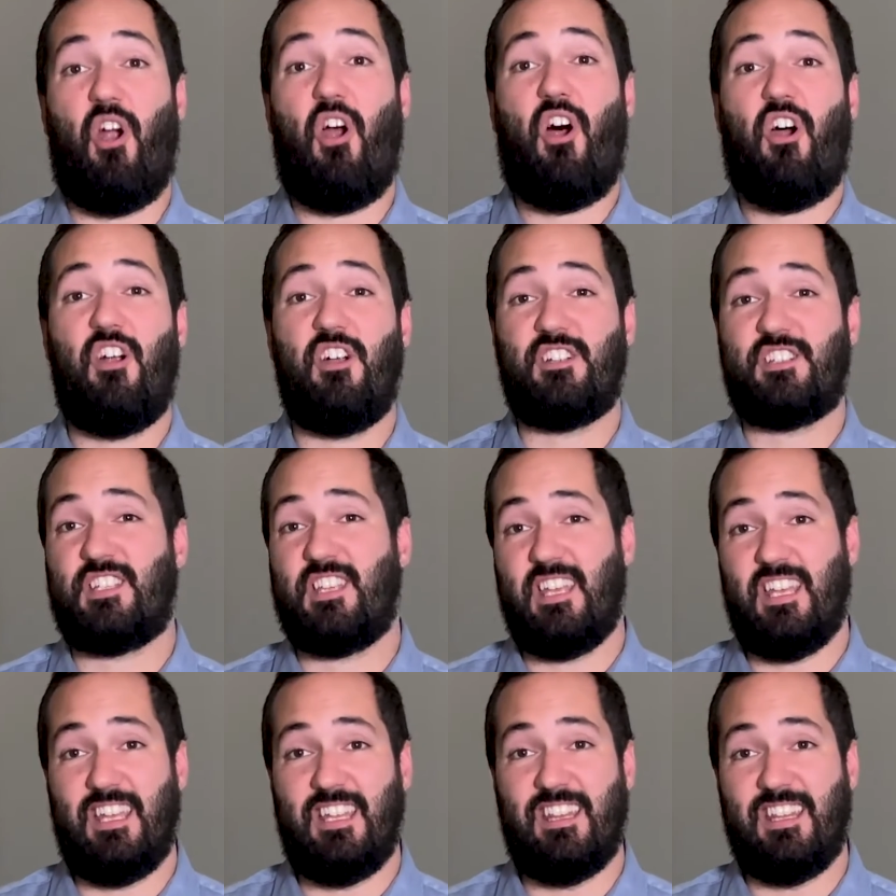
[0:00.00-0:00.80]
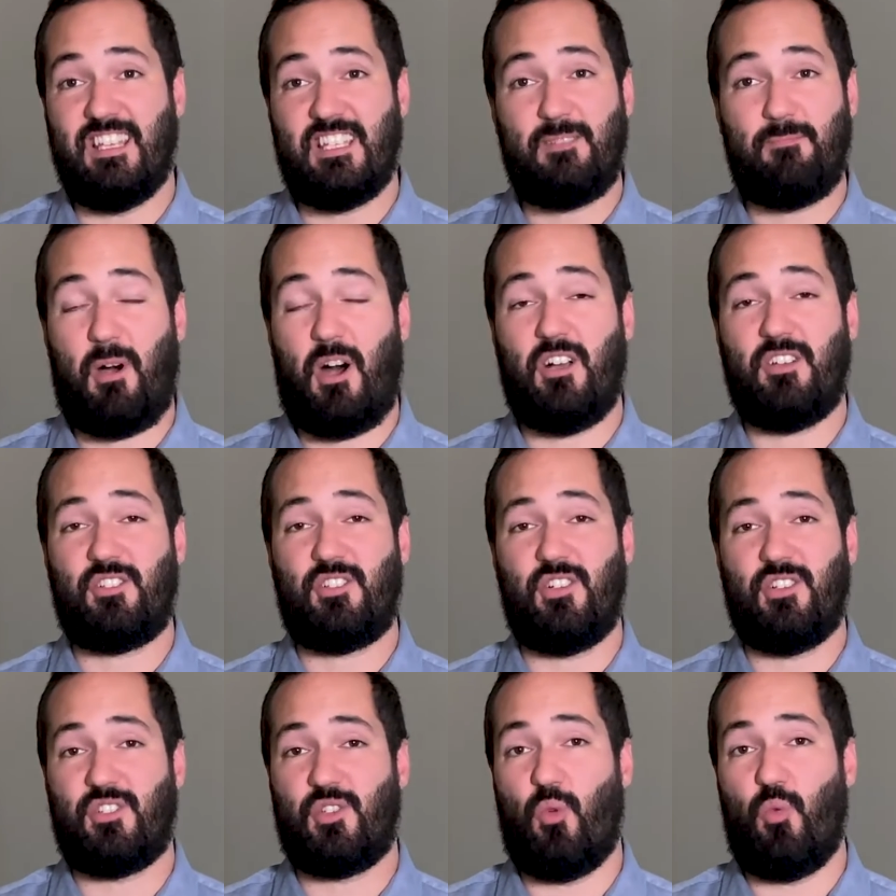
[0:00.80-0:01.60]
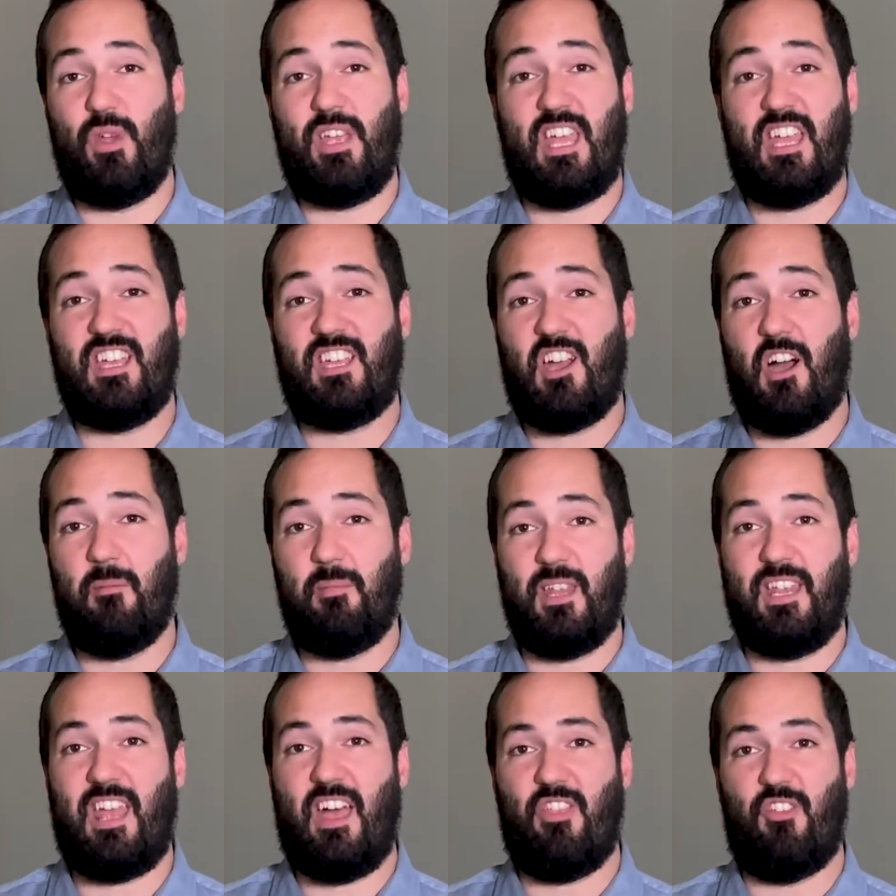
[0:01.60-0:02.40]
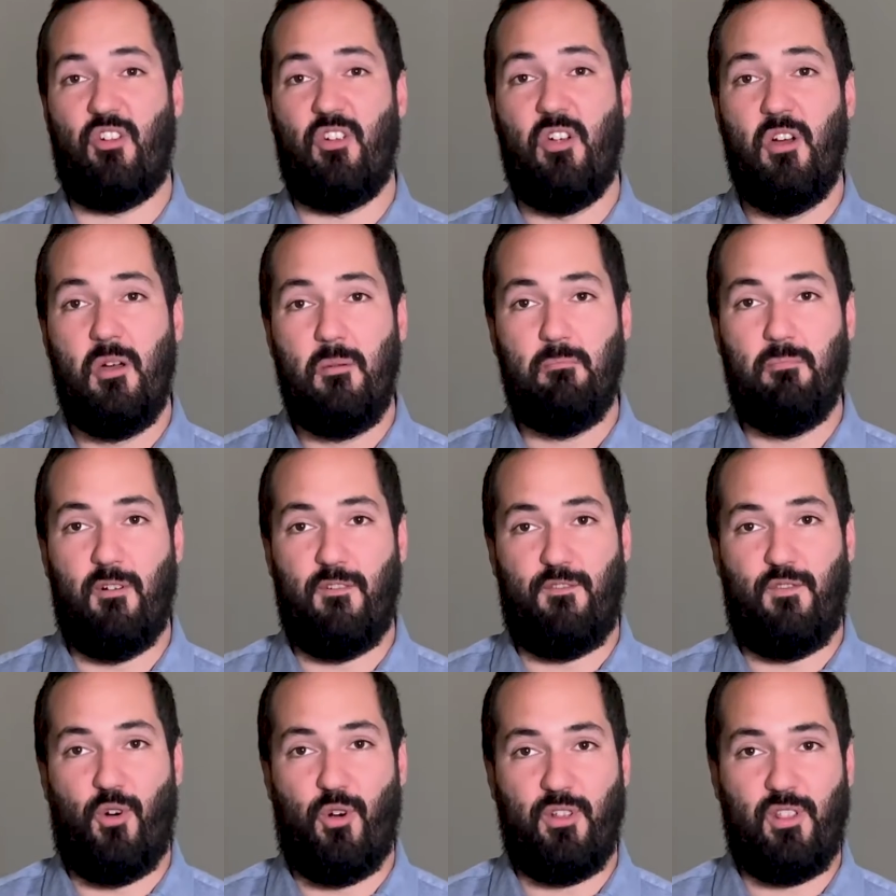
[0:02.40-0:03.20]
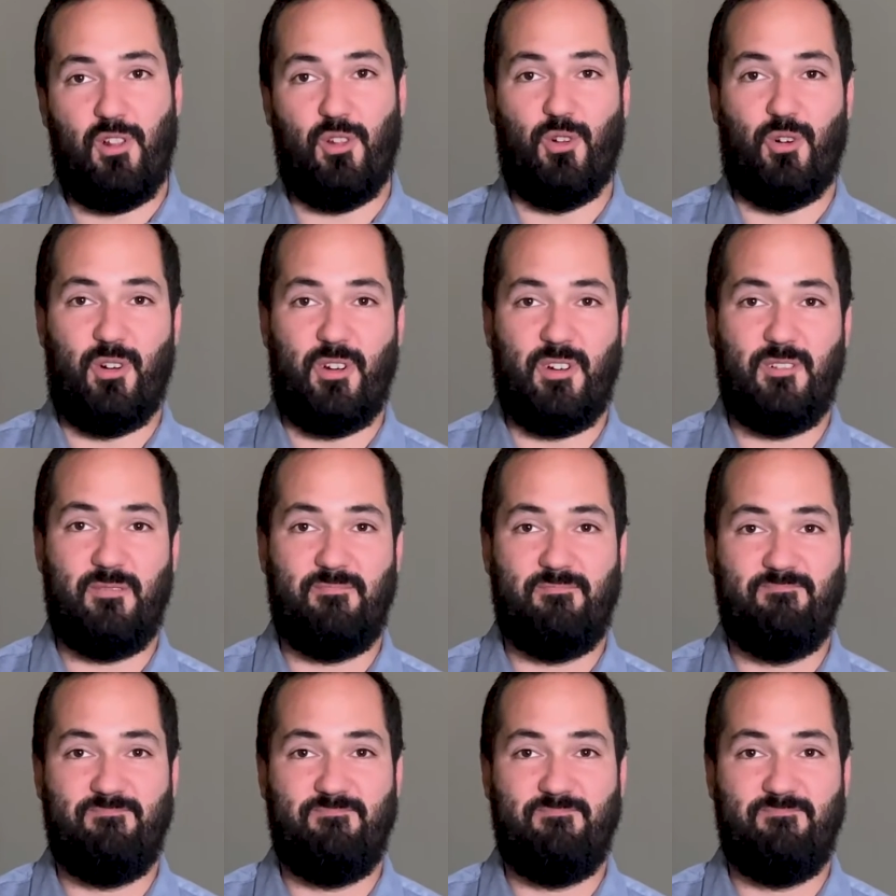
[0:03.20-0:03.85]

hearts in this posture so we can come together before the Lord.